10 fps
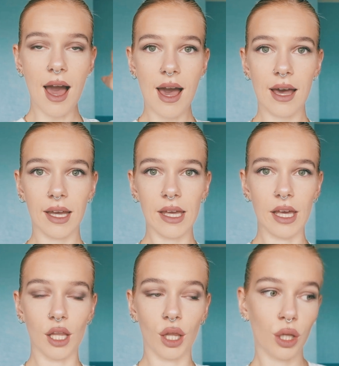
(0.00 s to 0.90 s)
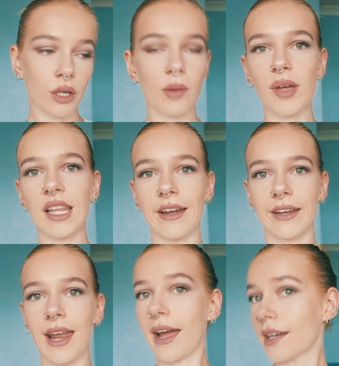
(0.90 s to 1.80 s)
I look a bit
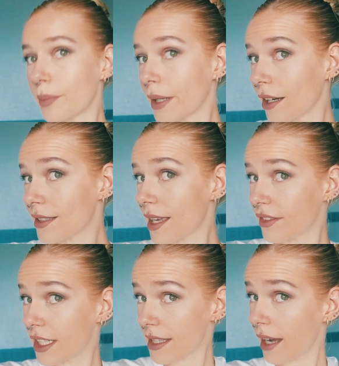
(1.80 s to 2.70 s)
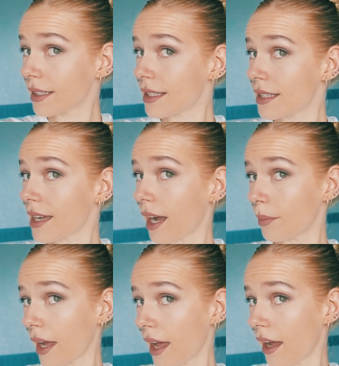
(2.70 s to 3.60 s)
like an egg because I've decided to tie
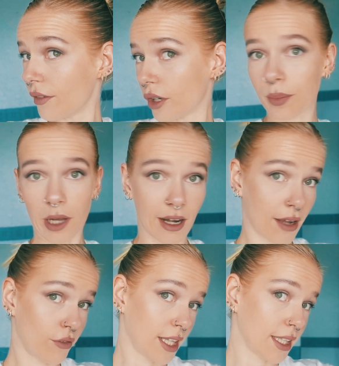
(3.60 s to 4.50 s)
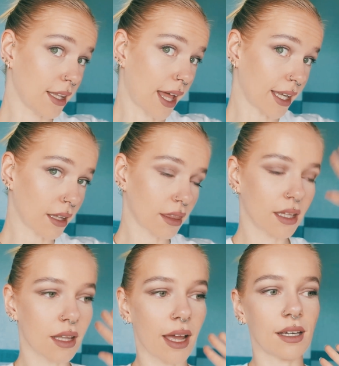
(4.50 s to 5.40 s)
my hair up and I really like
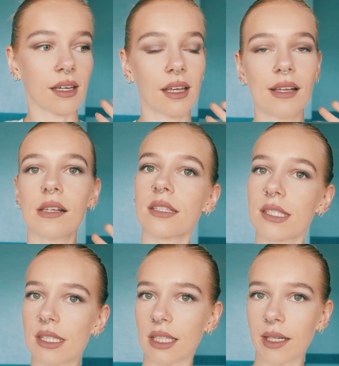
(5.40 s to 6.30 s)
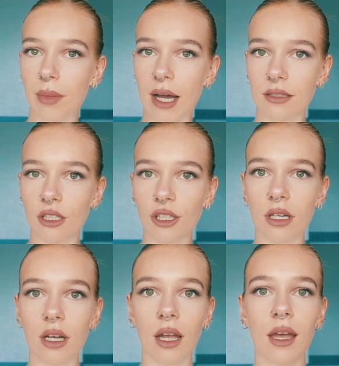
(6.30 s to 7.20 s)
the like slick back
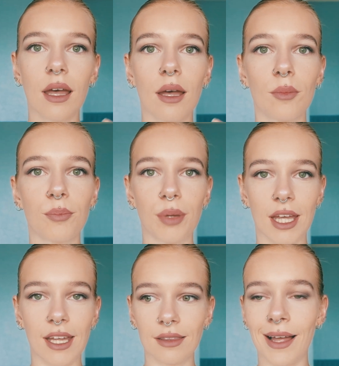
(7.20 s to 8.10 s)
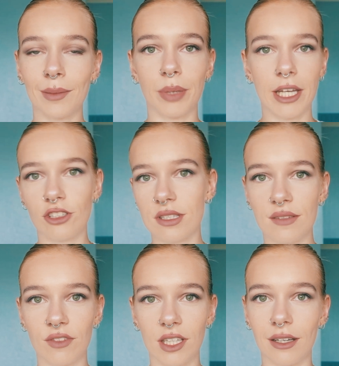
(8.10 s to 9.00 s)
look but in like pictures
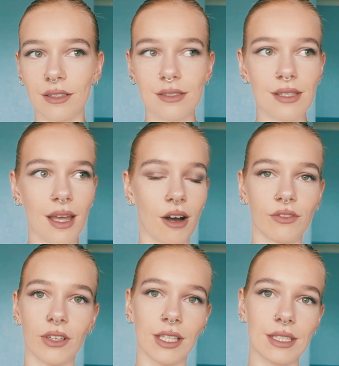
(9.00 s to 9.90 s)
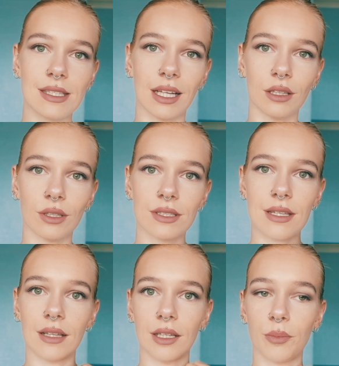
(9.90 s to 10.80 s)
and videos it obviously looks
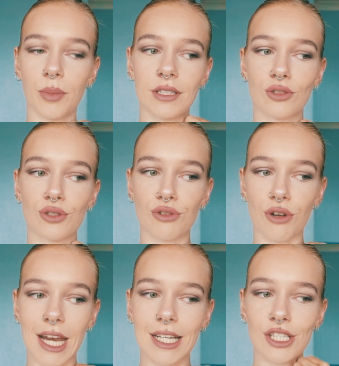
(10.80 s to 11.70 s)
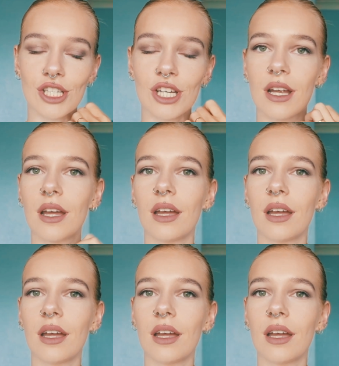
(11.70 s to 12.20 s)
a little bit strange